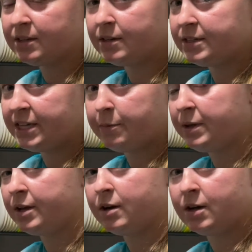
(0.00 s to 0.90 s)
DM
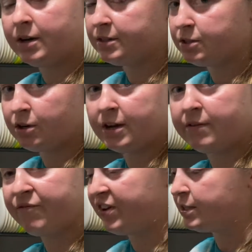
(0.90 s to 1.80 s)
me on Instagram,
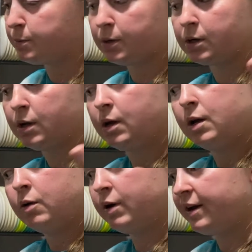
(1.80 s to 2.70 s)
Facebook,
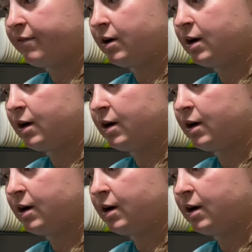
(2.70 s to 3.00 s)
whatever.